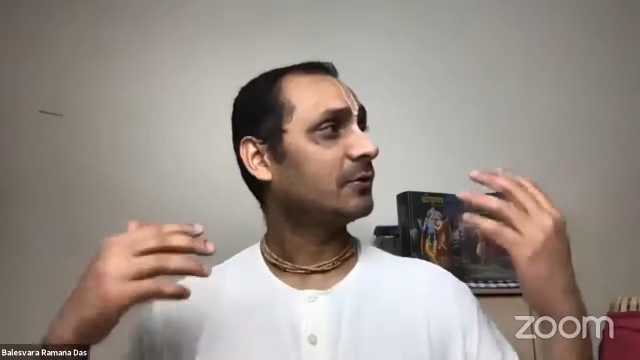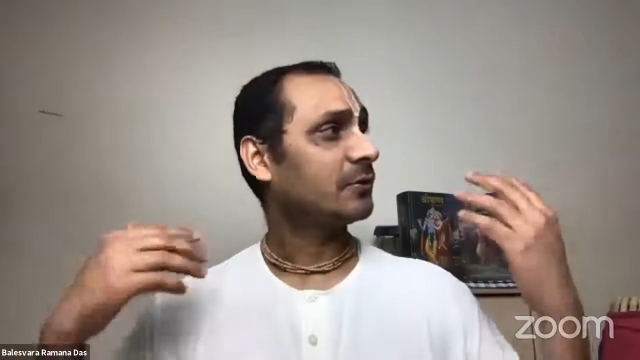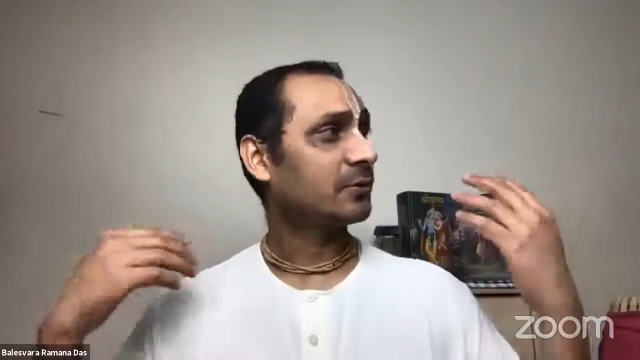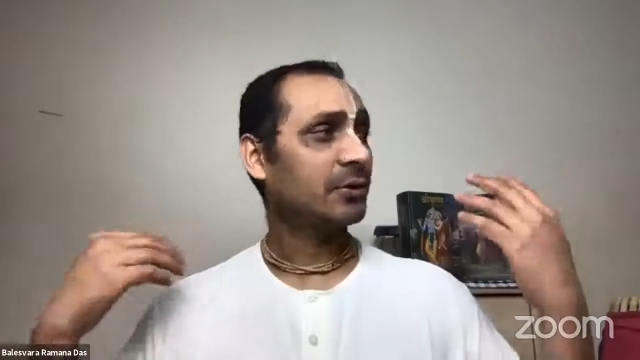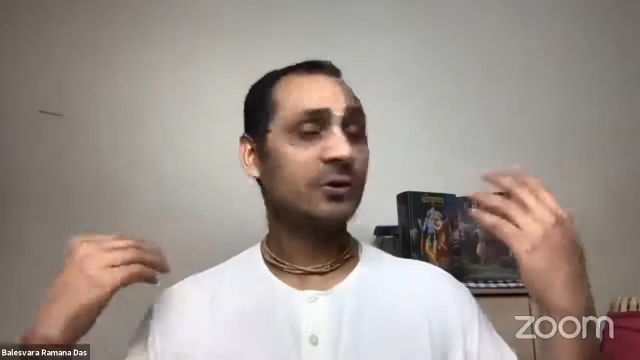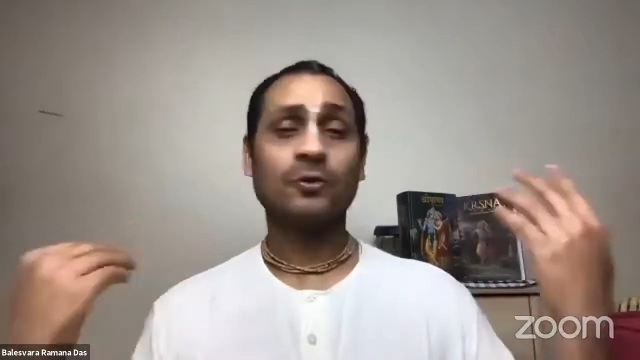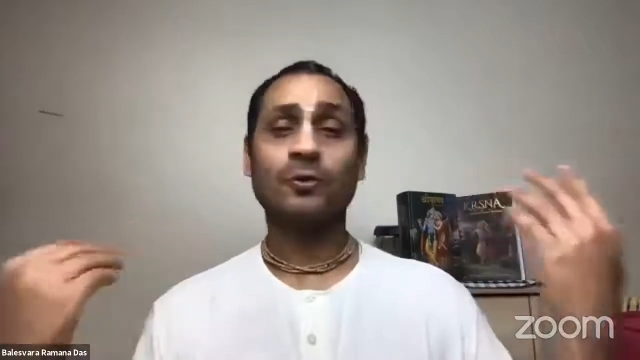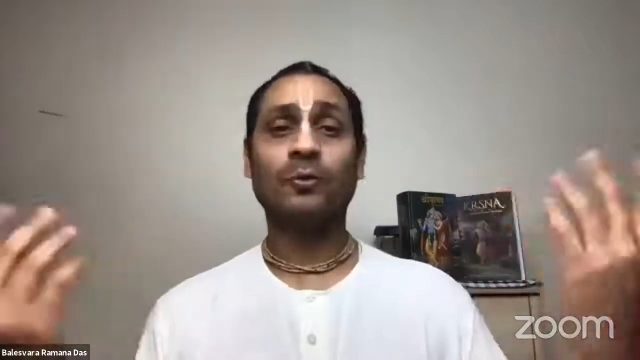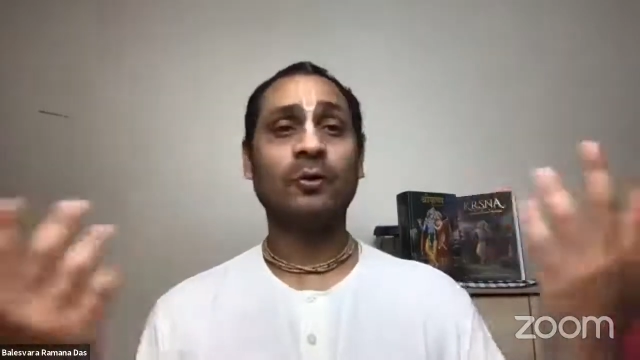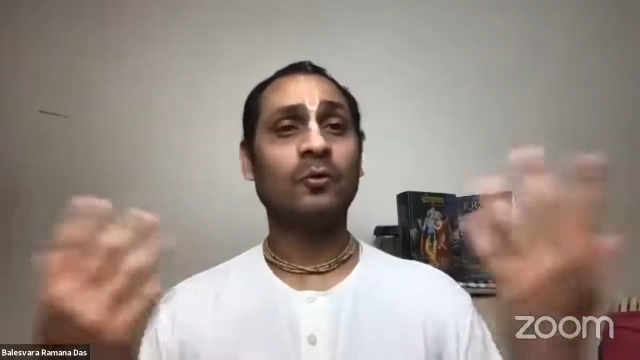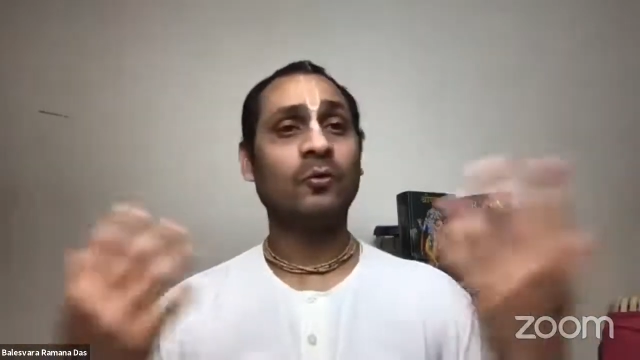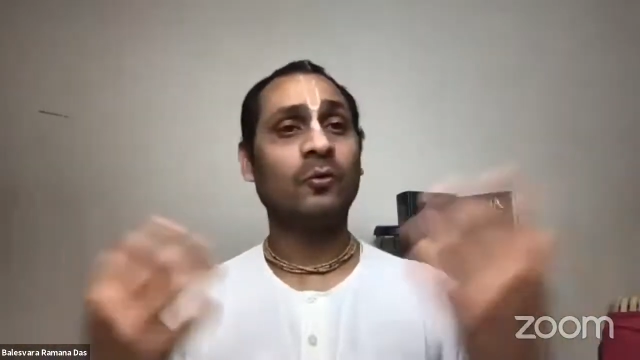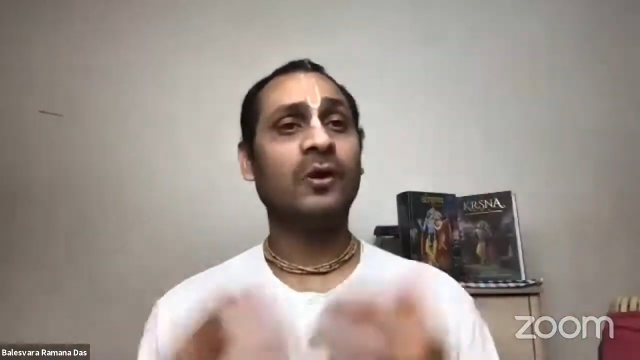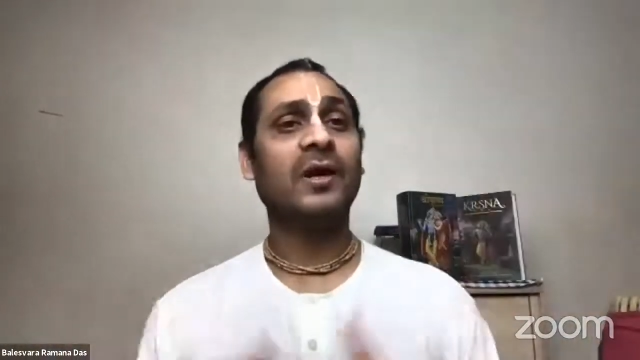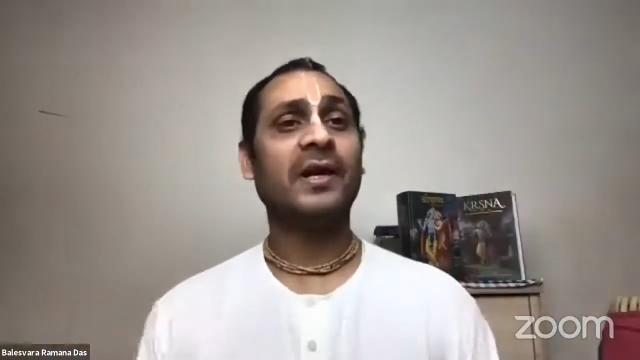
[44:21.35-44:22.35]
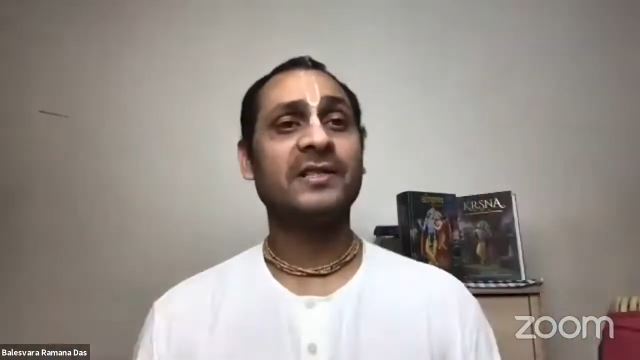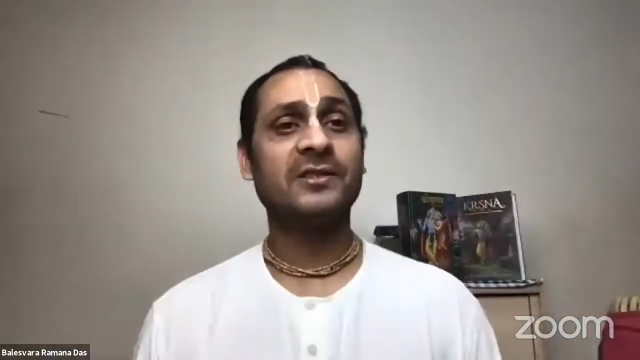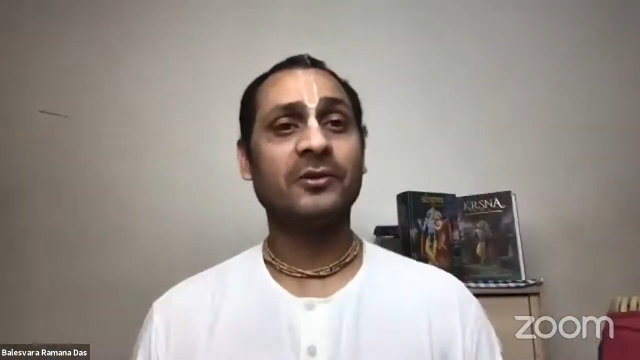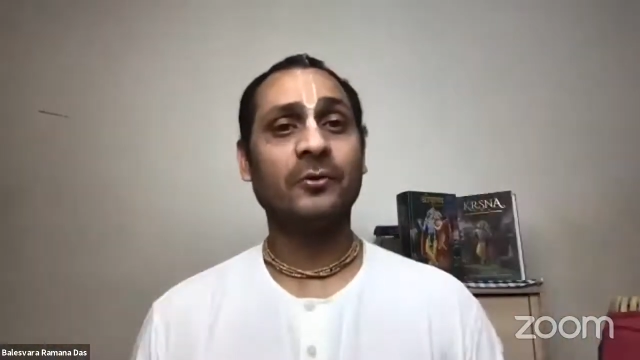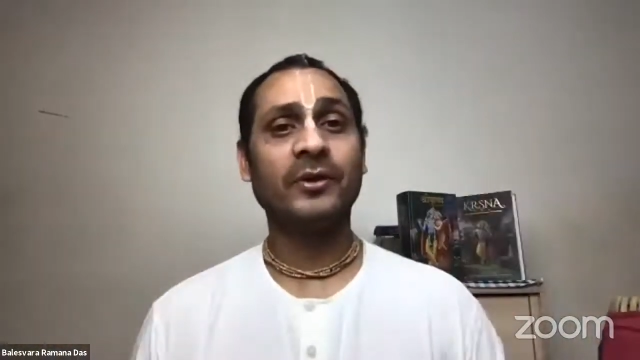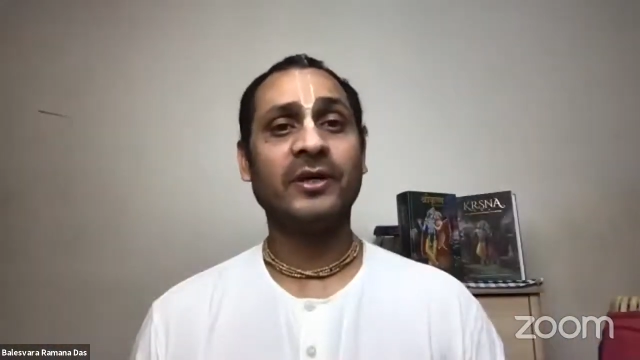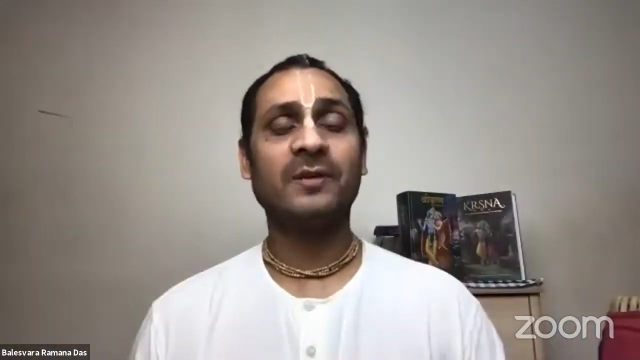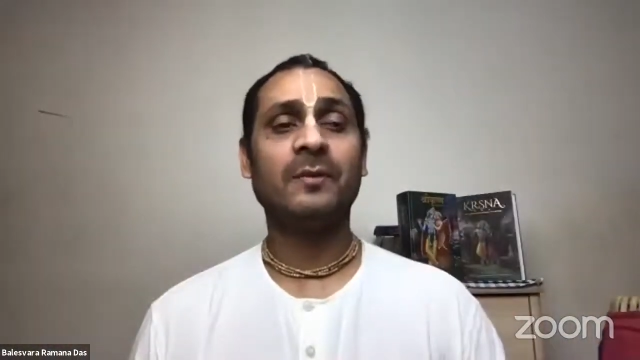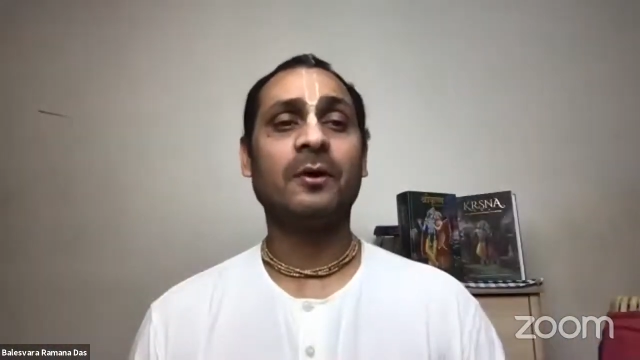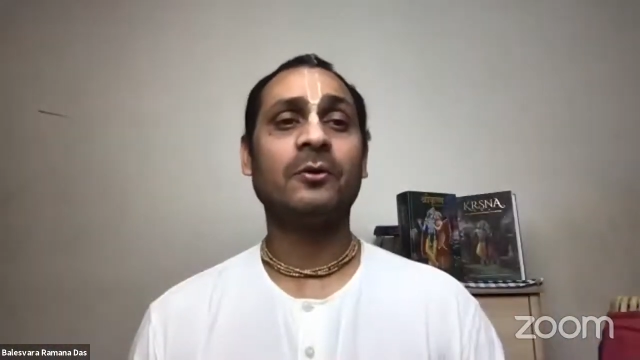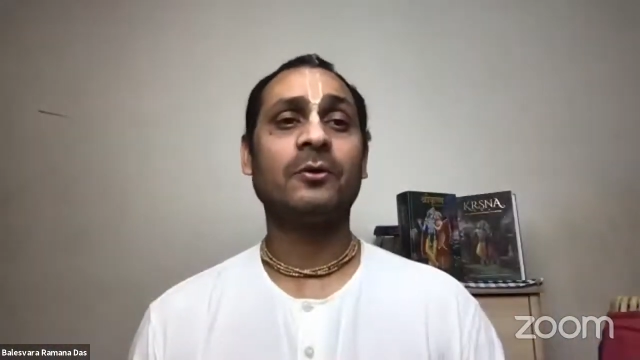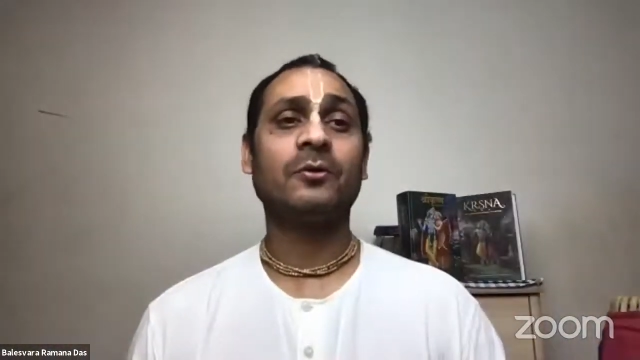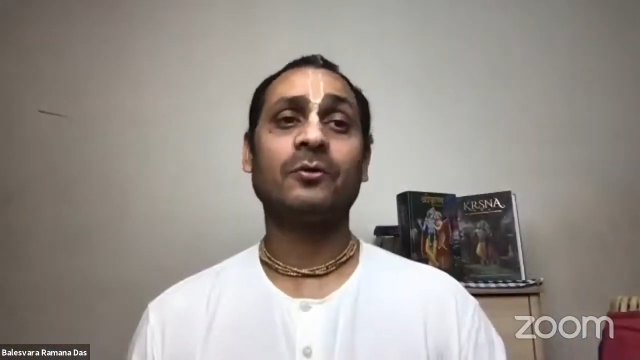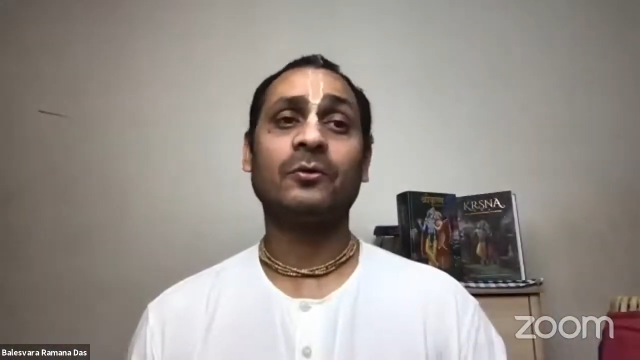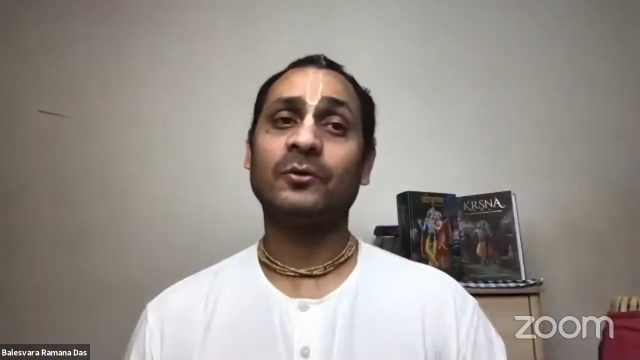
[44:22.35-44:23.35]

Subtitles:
this whole world is knowing about